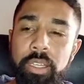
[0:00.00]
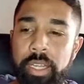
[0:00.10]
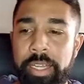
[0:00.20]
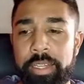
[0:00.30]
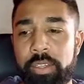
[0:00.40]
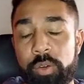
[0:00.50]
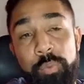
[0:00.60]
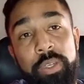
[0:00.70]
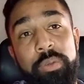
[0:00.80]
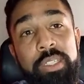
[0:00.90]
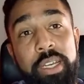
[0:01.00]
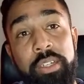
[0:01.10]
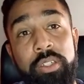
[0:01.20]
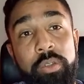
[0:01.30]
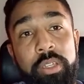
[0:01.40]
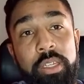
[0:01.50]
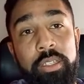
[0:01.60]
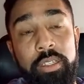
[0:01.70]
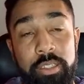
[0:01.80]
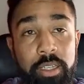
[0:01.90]
And hopefully with Sancho there,
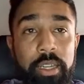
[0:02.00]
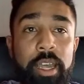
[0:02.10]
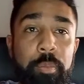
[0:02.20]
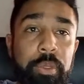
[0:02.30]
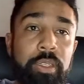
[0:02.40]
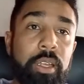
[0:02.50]
that's going to happen.